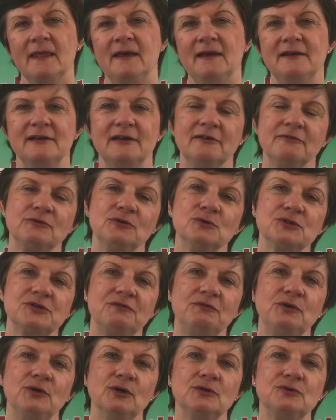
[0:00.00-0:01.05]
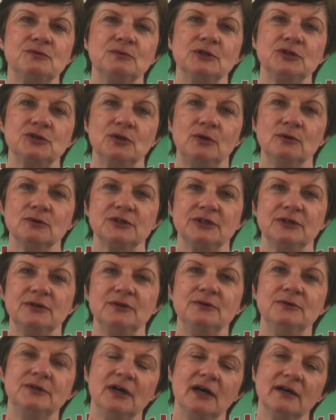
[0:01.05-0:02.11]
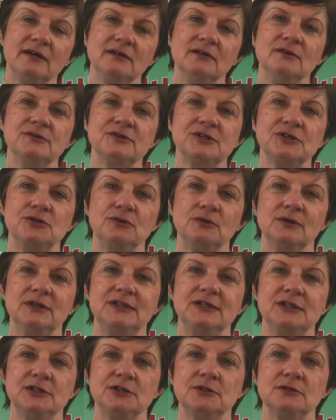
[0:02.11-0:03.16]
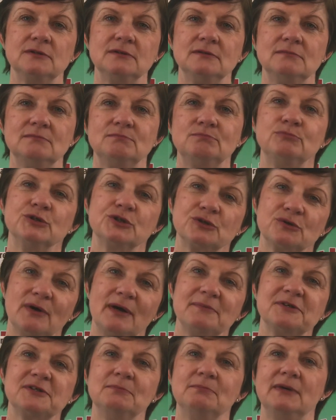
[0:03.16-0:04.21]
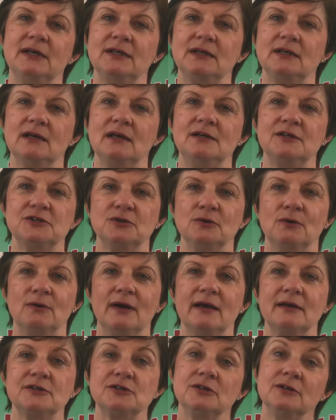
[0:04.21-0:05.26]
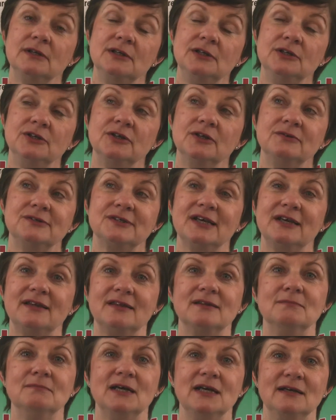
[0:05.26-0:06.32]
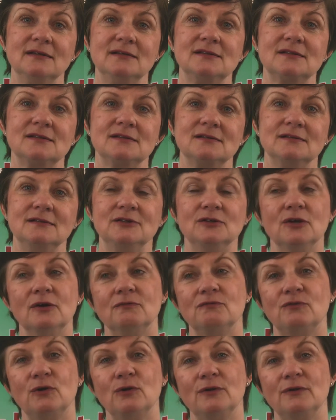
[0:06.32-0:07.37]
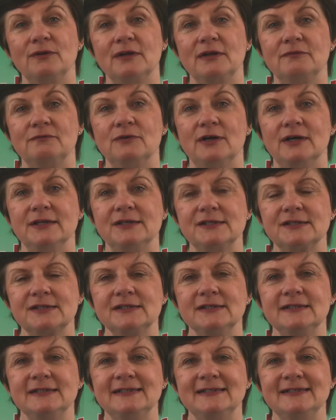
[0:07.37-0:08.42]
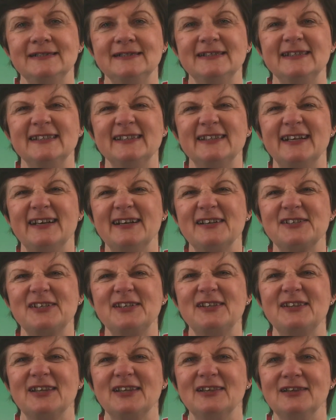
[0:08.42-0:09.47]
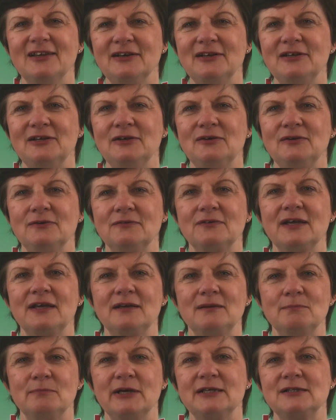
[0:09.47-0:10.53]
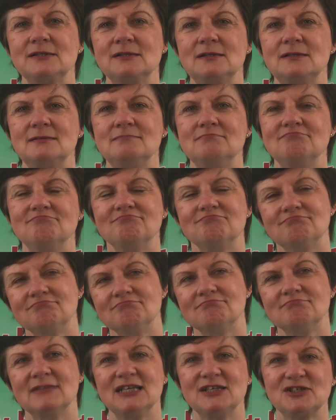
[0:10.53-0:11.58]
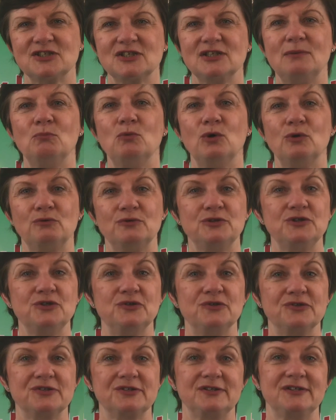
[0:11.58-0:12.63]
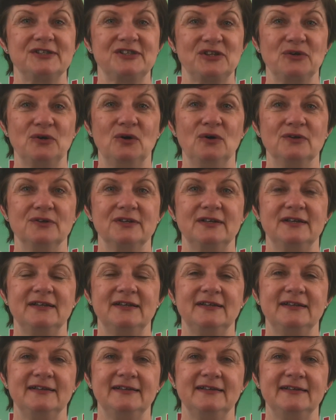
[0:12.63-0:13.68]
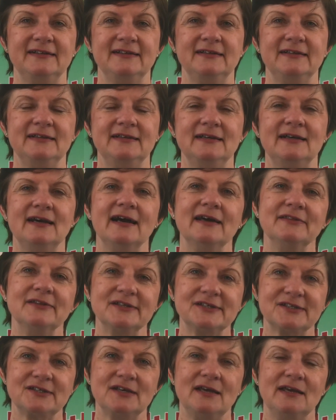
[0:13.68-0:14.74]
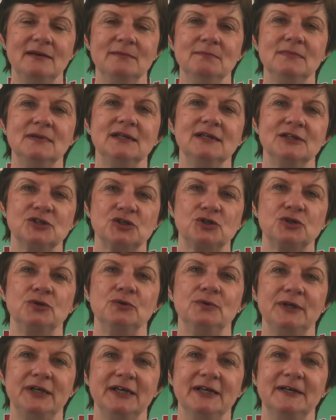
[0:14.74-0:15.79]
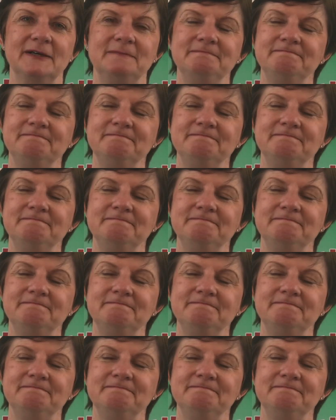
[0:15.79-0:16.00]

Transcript: Now, of course, if you go to a doctor who diagnoses your condition, prescribes some medication or action, and you don't take the meds, you don't follow the advice, then actually the likelihood of getting better is somewhat reduced, is it not? And the same is true here.